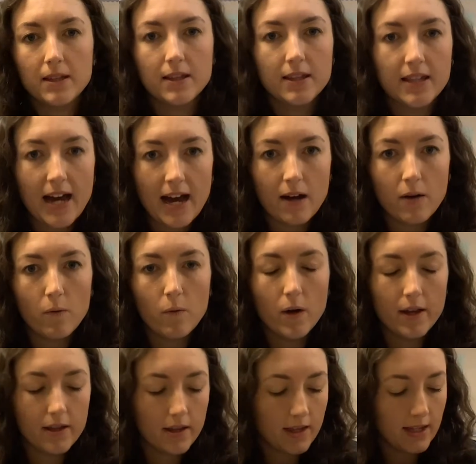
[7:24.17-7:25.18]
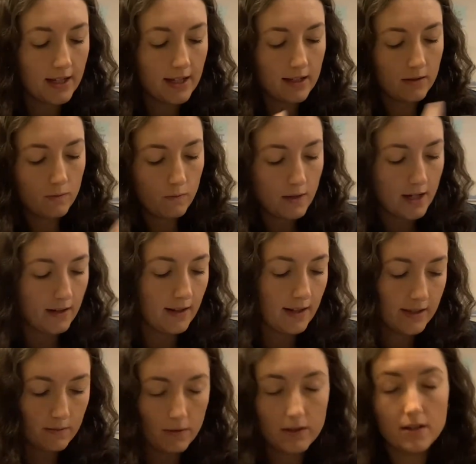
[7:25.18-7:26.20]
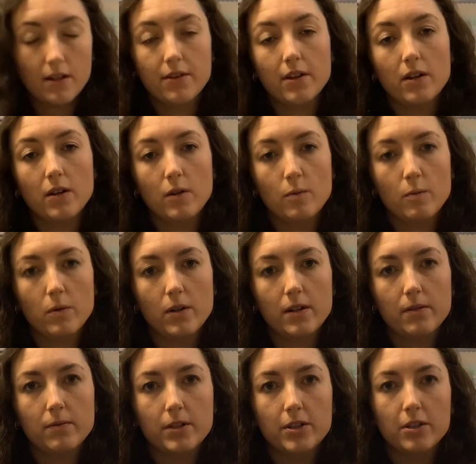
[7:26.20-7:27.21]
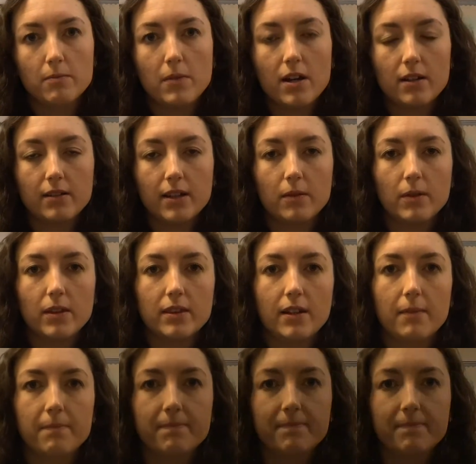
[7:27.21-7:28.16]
that one thing as well as what's on the home board when you're modeling with them.